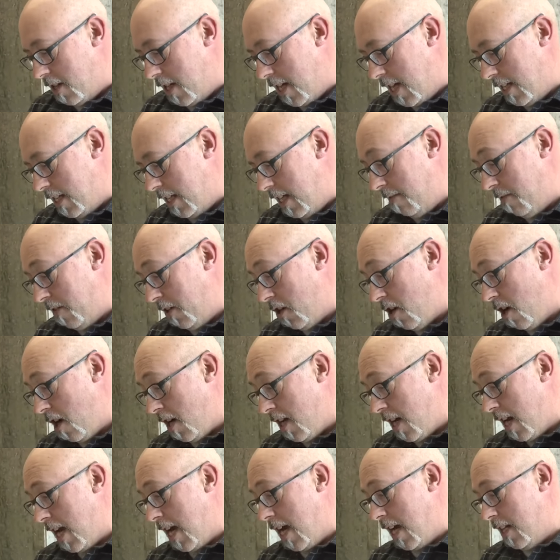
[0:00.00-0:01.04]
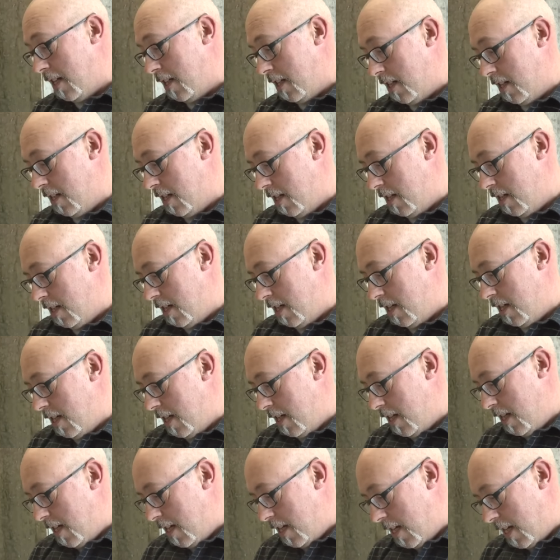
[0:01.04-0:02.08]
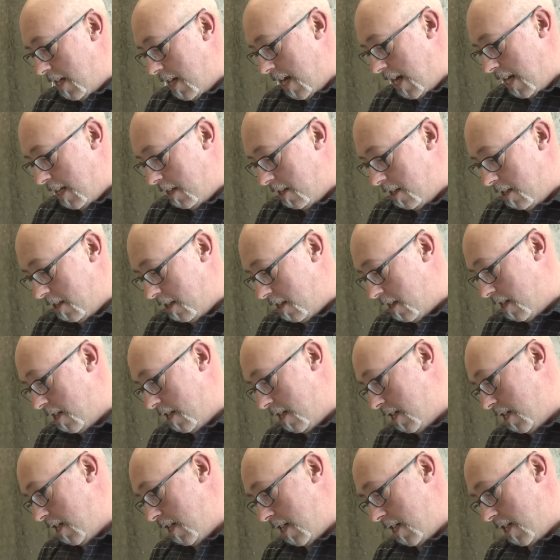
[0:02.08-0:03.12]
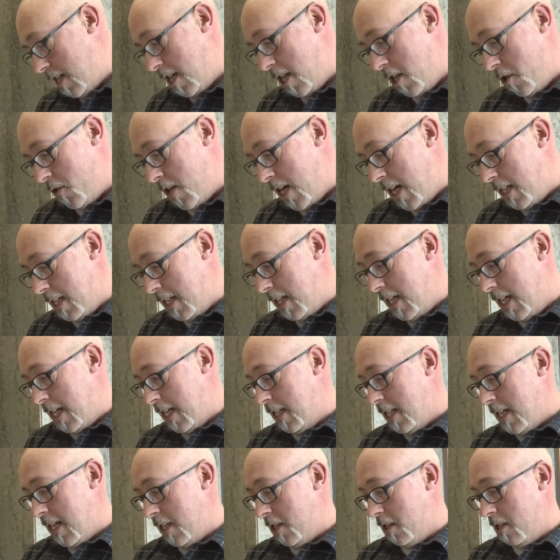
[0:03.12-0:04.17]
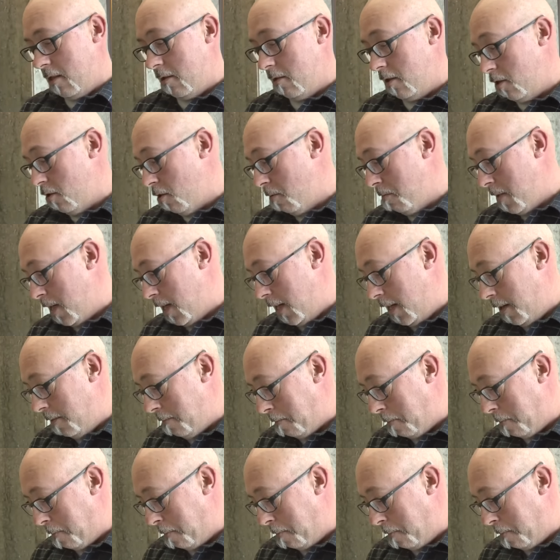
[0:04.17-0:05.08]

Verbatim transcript: has even gone on and has attracted the attention of so many,